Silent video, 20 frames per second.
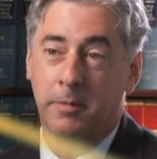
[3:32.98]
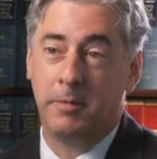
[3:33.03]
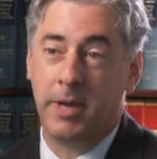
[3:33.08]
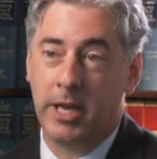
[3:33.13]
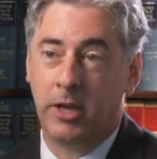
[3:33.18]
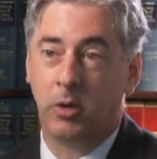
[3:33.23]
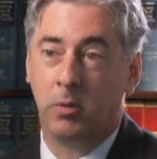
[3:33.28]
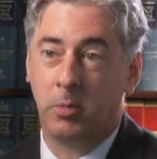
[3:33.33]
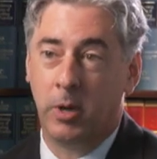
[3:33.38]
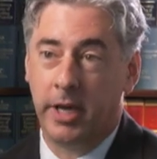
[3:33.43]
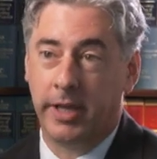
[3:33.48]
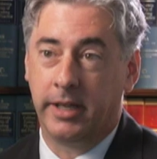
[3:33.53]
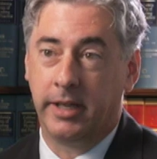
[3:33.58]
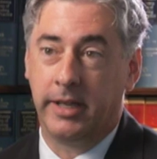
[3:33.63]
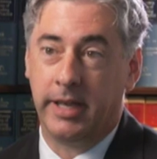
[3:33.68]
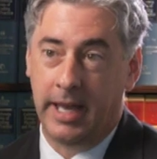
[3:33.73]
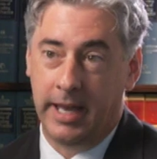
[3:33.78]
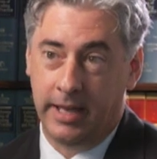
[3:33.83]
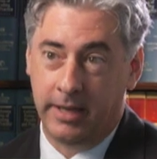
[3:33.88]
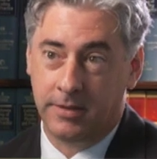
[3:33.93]
make or break a
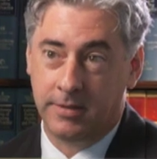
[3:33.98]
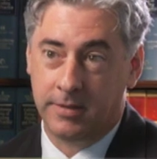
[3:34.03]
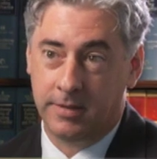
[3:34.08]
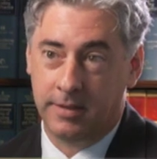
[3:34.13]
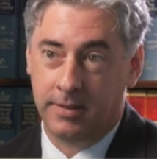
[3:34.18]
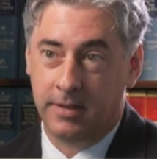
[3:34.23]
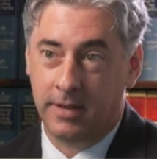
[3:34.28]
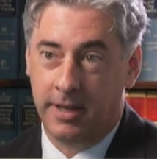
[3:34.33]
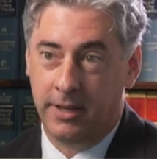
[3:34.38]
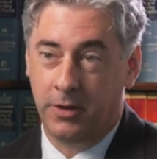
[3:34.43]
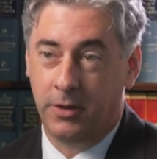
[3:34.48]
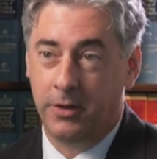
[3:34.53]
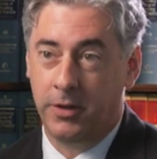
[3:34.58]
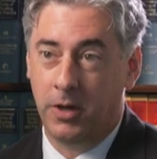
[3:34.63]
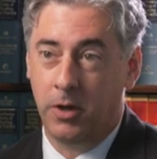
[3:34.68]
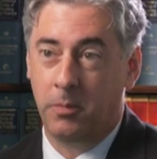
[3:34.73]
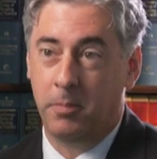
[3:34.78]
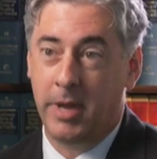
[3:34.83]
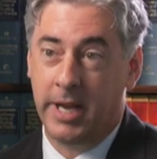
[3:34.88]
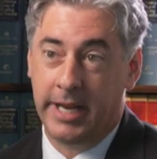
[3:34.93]
case. And
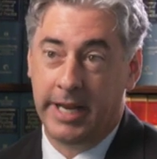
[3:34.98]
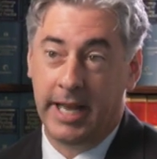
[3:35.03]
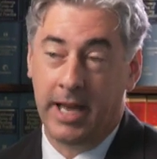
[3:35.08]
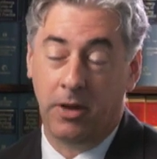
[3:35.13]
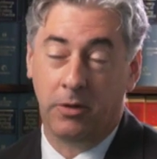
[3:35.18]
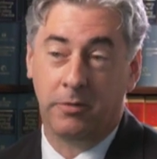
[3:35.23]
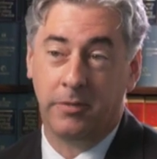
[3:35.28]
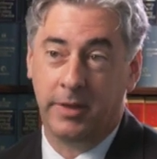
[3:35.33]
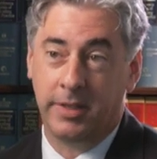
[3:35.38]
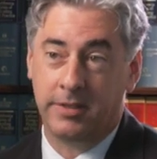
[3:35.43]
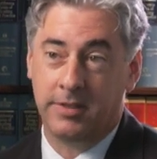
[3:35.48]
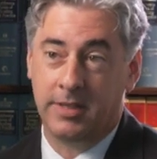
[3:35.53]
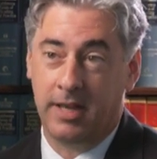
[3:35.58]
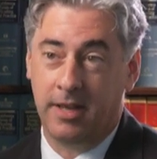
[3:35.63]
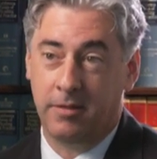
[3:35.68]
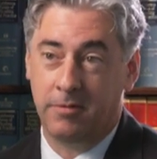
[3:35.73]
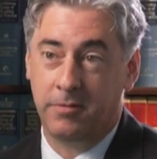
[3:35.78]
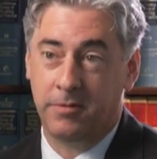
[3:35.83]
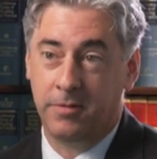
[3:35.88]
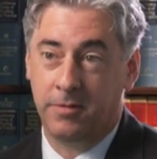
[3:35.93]
although many outfits
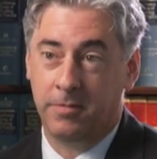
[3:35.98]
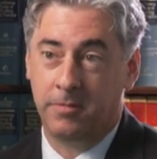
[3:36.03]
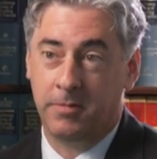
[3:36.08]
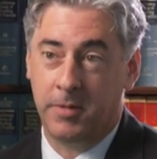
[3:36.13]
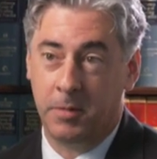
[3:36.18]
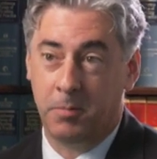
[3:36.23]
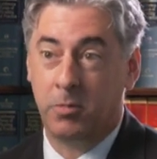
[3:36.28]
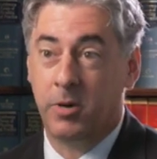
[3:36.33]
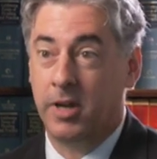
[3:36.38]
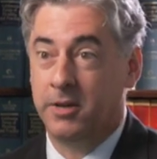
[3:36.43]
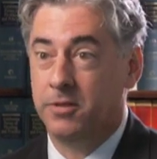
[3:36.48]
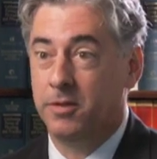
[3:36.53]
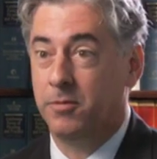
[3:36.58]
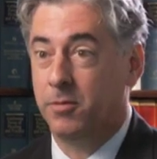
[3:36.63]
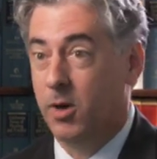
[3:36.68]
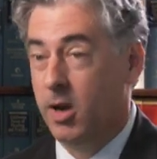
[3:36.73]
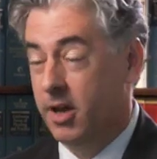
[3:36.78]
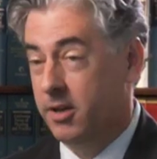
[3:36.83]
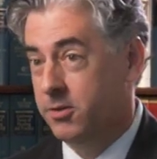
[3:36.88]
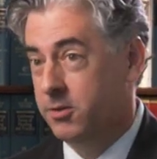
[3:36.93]
have impressive
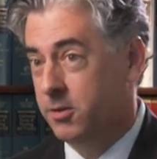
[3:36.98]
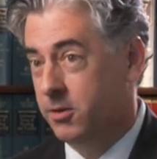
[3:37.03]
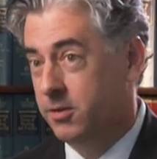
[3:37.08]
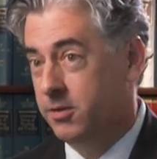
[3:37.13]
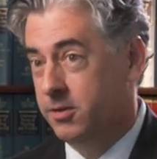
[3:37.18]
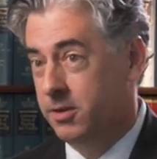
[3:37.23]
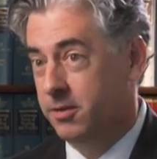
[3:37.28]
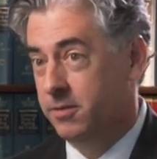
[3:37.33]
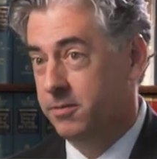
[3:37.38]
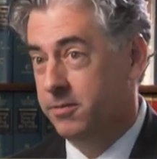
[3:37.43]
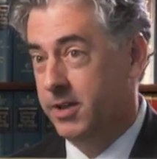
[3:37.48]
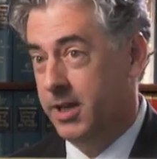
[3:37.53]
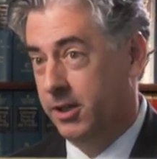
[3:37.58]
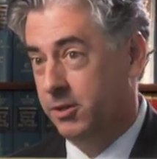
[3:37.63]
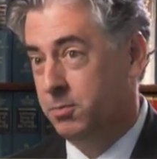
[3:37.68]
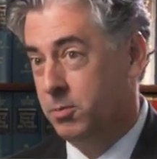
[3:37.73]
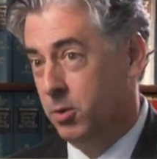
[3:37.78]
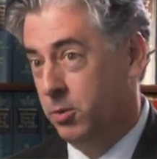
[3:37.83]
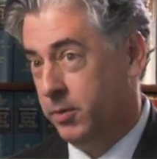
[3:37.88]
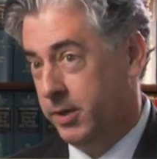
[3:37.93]
rosters of
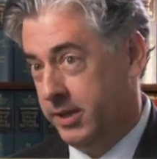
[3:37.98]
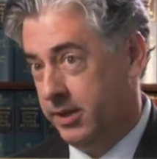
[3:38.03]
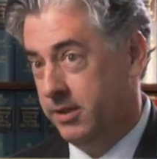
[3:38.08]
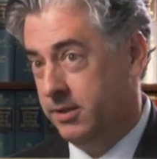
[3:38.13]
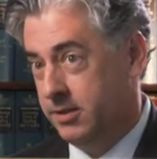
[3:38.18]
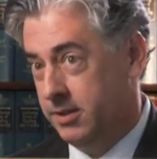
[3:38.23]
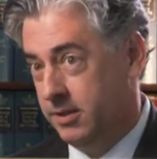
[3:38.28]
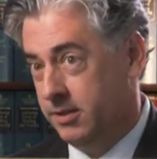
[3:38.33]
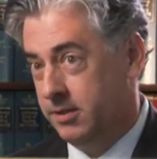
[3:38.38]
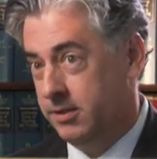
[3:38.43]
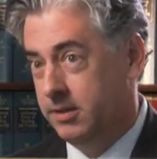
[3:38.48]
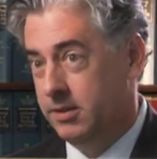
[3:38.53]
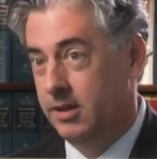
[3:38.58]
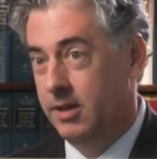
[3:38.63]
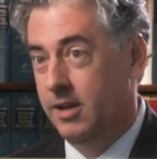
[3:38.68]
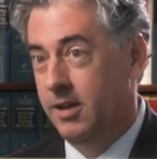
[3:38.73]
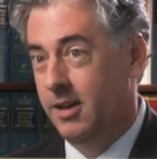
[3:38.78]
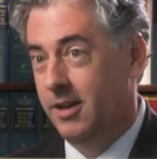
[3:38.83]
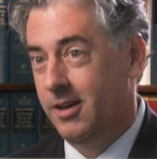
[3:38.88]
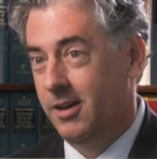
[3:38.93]
expert witnesses,
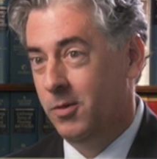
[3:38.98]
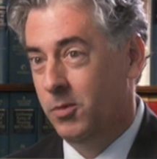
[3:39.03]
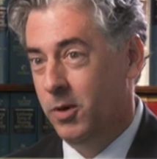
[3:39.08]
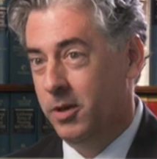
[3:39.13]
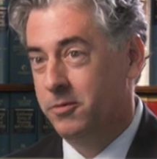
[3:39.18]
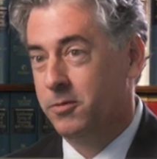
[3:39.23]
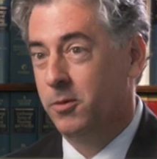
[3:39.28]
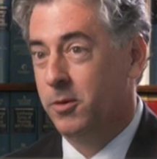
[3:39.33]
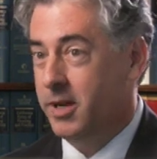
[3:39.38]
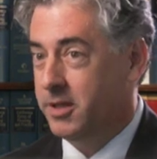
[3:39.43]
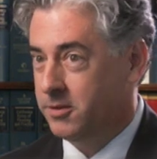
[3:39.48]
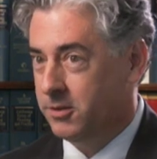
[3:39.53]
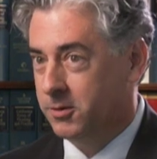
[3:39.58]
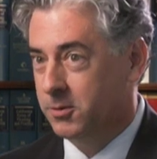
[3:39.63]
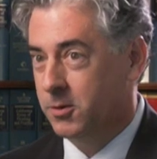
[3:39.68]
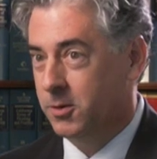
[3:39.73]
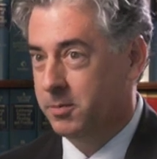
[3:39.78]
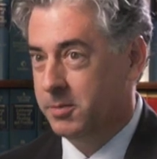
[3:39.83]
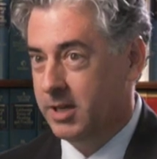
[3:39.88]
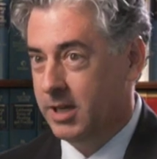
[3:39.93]
what Forensis
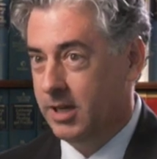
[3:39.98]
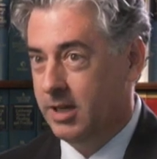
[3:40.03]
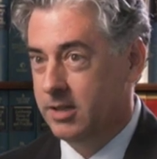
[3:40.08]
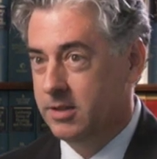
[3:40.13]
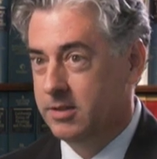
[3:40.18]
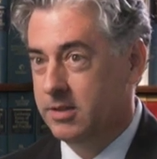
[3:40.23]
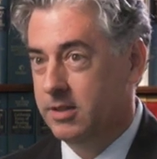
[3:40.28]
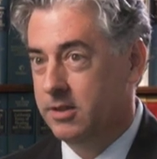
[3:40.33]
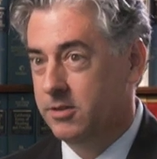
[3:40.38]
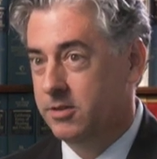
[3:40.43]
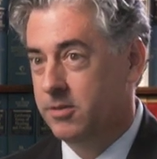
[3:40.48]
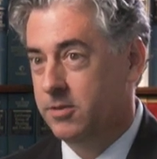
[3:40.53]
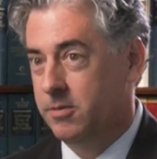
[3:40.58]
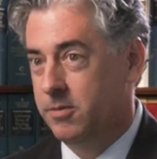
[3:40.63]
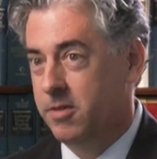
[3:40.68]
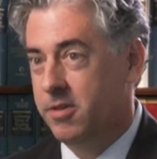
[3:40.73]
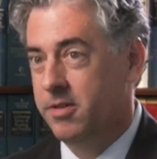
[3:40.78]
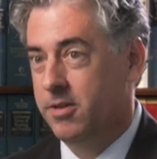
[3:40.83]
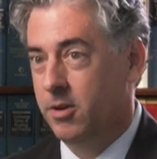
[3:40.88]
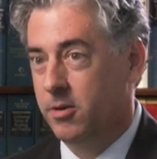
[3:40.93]
Group does is to
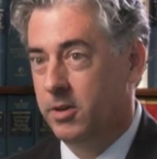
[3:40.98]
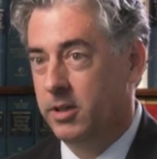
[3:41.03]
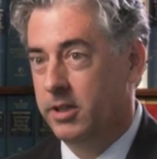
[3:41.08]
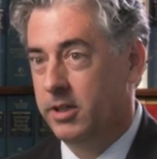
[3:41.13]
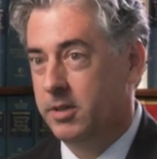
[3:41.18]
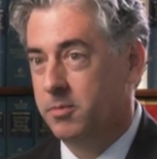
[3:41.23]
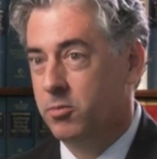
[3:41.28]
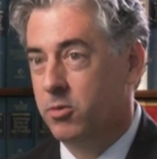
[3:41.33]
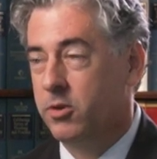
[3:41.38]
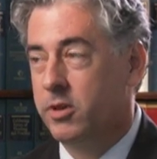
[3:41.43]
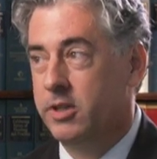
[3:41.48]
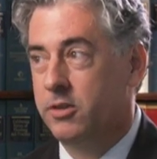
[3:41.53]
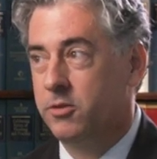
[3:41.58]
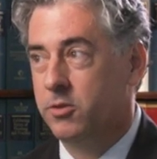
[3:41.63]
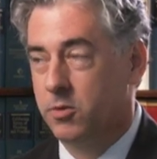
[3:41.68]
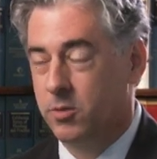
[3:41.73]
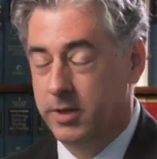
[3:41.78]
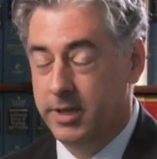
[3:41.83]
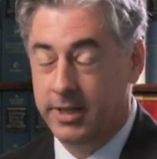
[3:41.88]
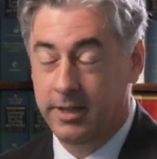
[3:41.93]
thoroughly
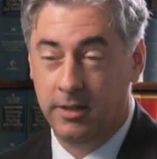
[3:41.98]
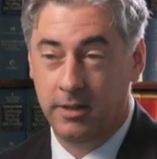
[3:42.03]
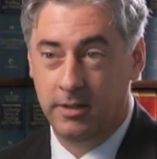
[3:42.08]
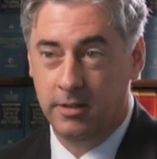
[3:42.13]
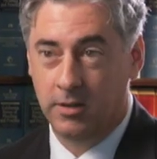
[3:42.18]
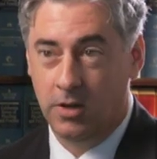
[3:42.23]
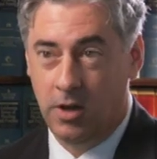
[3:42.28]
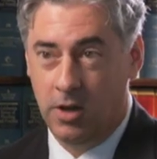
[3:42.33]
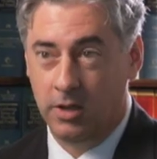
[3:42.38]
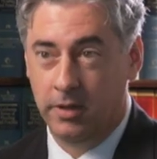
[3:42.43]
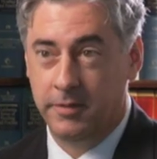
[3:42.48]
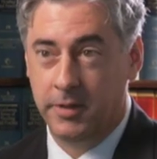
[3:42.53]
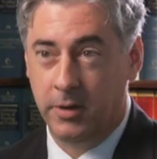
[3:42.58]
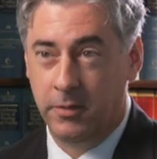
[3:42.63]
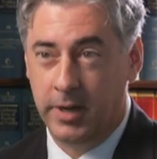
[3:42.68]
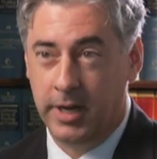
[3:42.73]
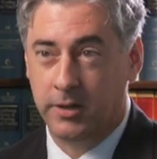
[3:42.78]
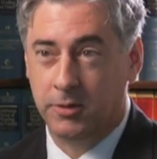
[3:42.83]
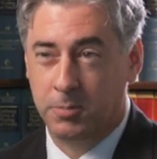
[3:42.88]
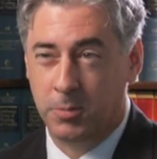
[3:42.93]
pre-screen all of
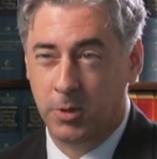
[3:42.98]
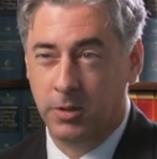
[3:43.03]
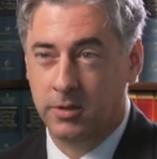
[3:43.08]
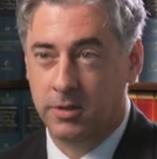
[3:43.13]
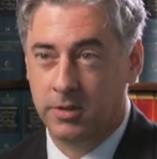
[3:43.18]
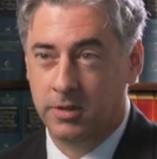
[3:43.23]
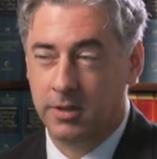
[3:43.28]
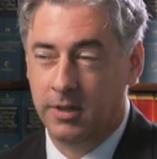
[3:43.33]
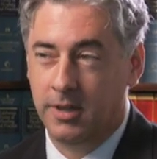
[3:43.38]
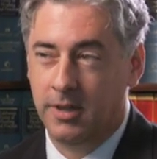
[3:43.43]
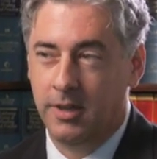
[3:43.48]
their experts